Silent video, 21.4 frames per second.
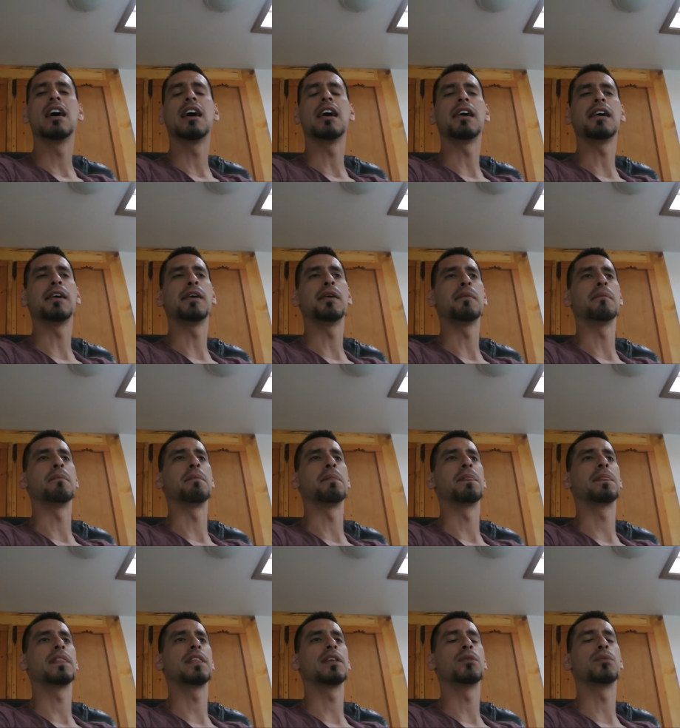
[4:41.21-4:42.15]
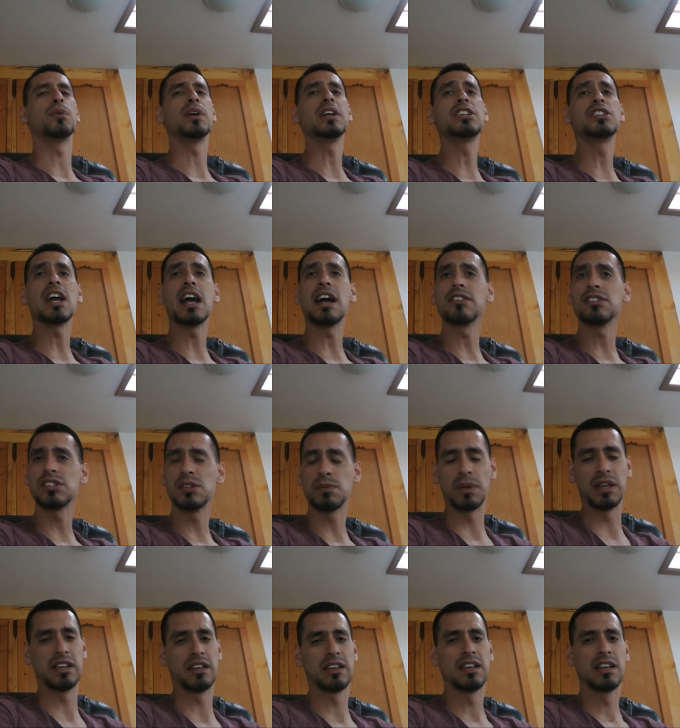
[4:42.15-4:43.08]
Um, reach out to
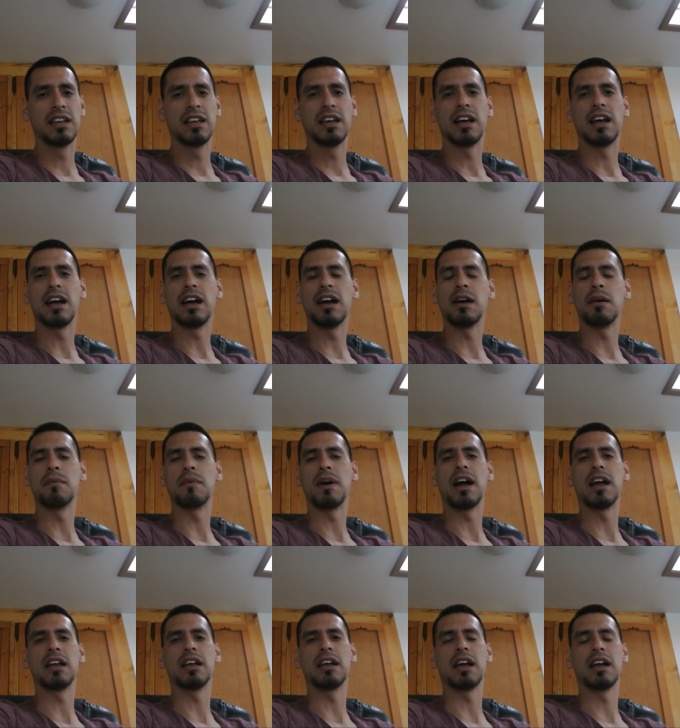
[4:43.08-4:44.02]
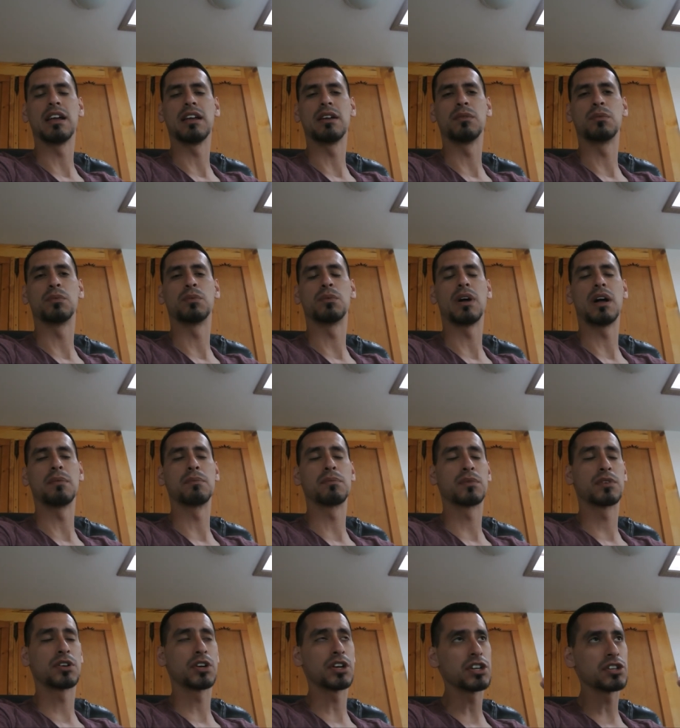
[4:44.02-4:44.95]
me. Um, I, I,
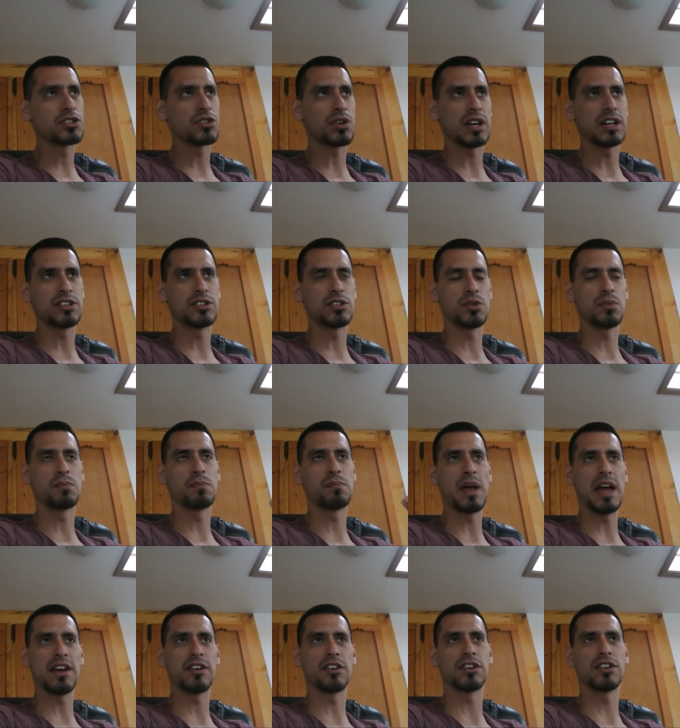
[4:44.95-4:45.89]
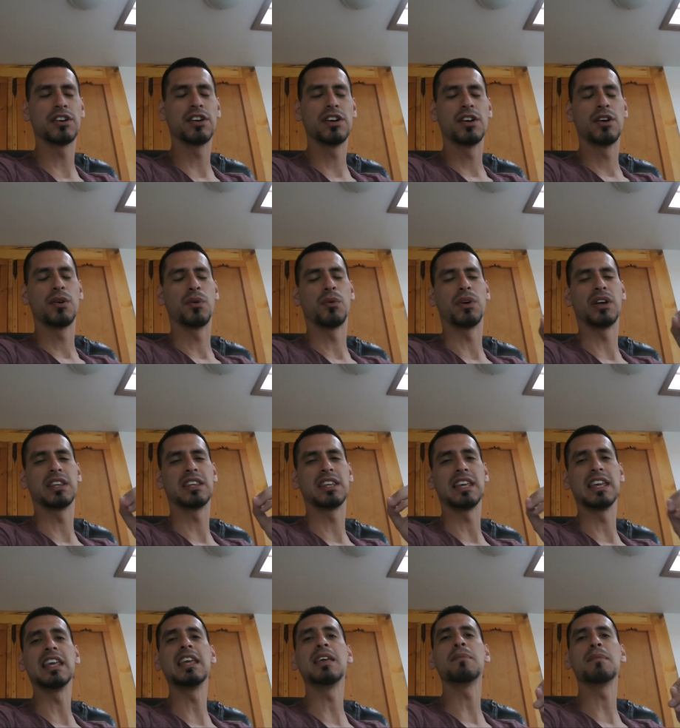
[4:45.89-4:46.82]
I'm going to try to do better
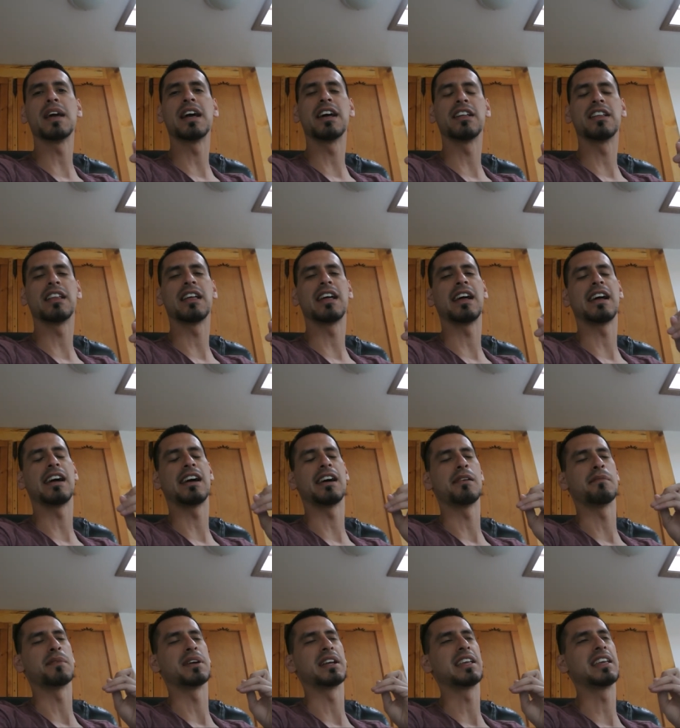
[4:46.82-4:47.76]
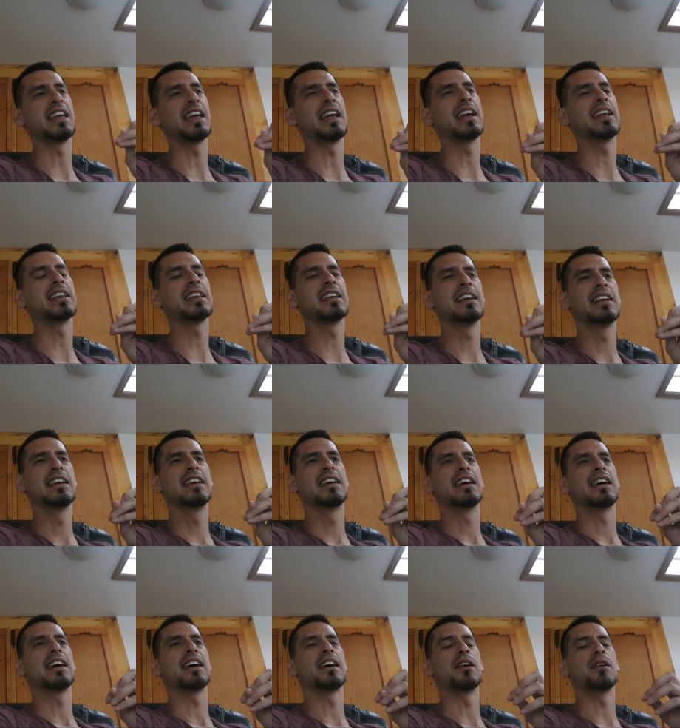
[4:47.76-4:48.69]
with email. Um, again,
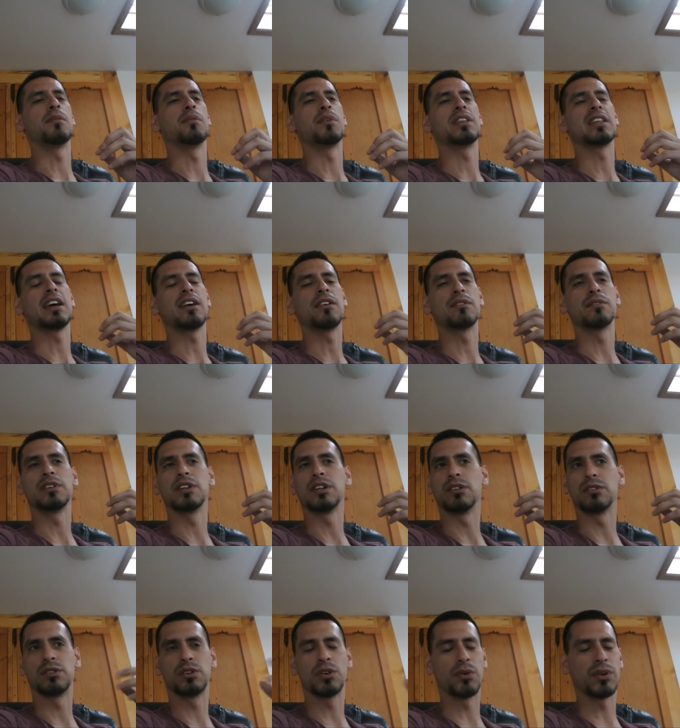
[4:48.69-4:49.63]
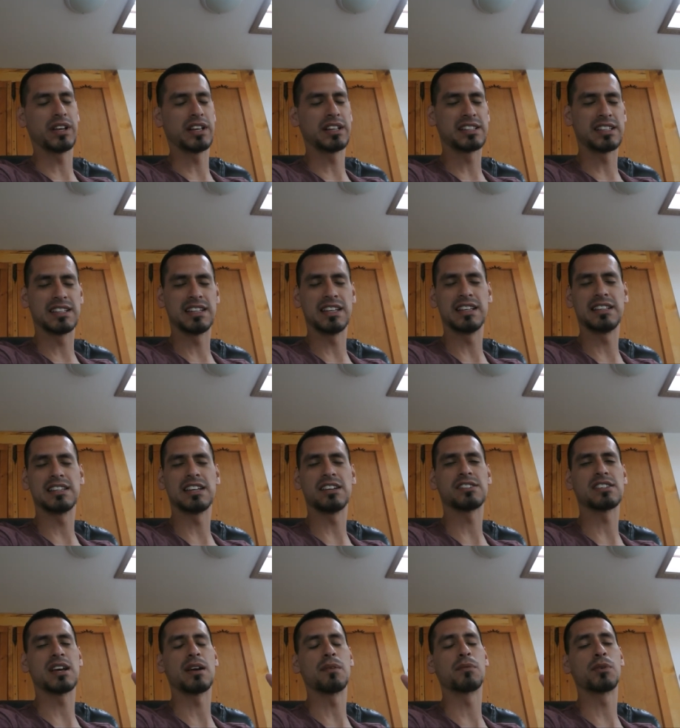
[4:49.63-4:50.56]
um, without you know going into
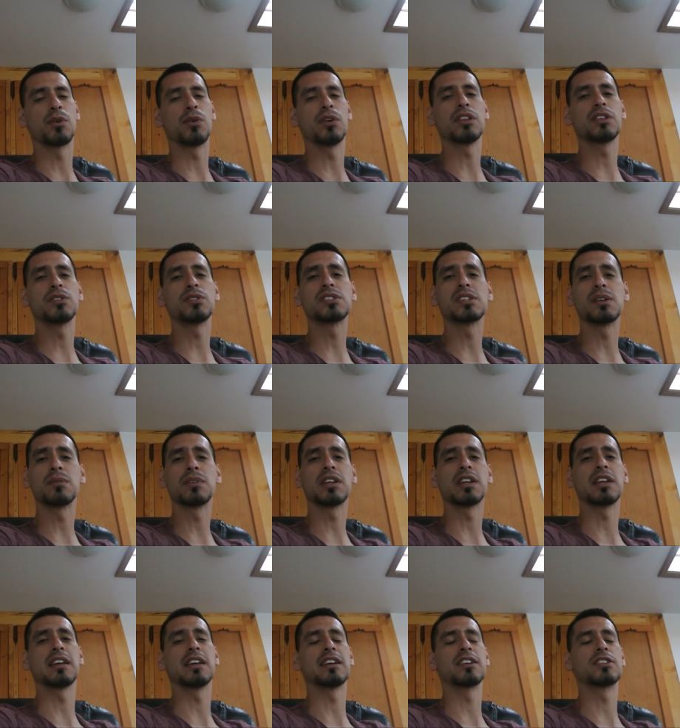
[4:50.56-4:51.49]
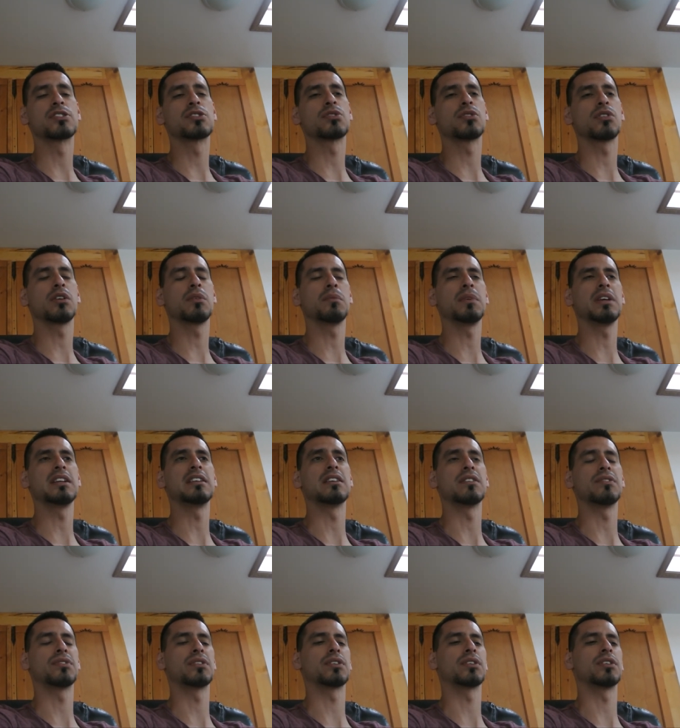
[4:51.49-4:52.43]
details, I'm going through something extremely
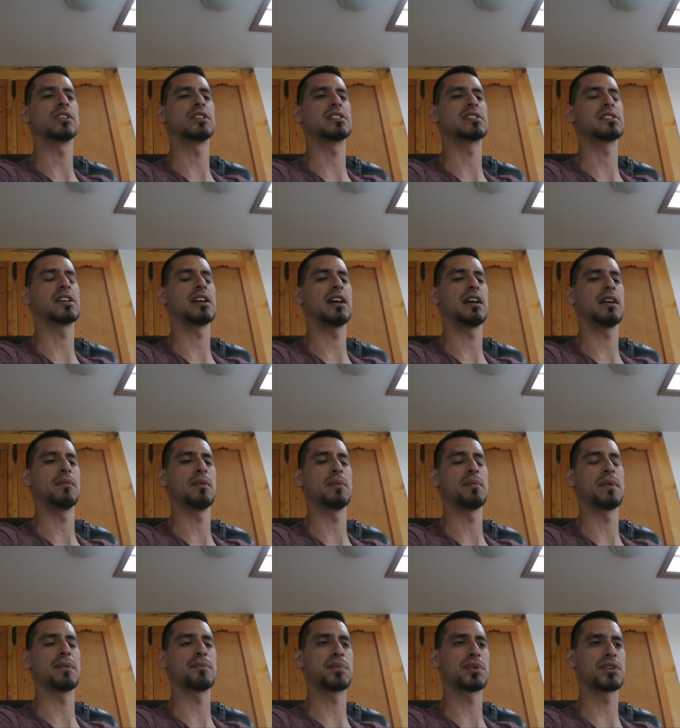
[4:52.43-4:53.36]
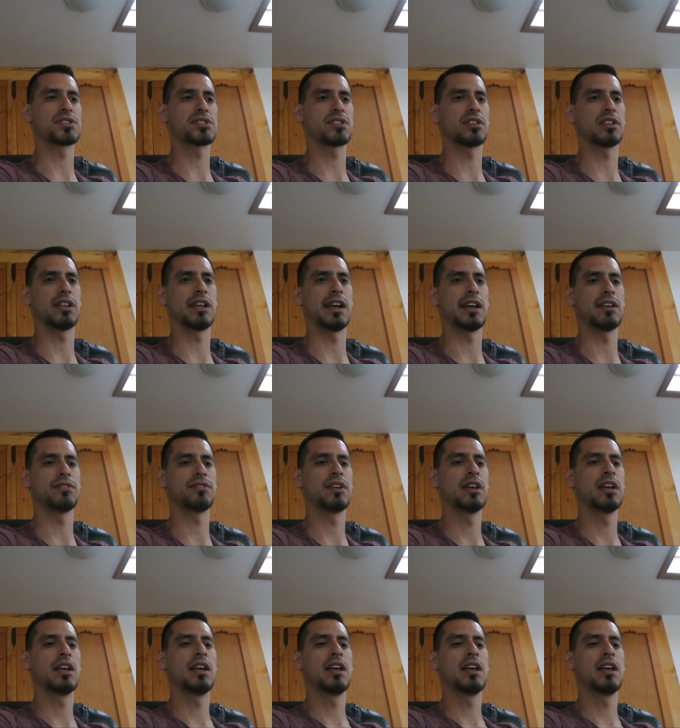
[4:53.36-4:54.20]
difficult um, in my personal life,